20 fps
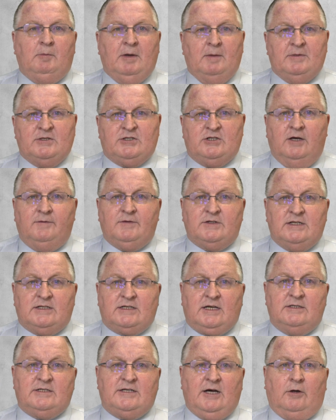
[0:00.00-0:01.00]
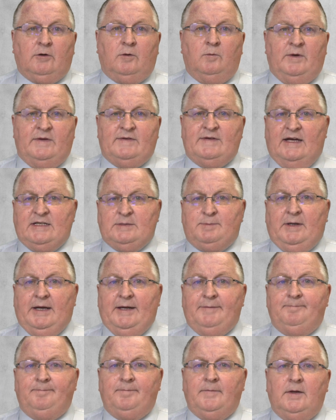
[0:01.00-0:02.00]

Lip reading: Member Services Consultant with Tasplan.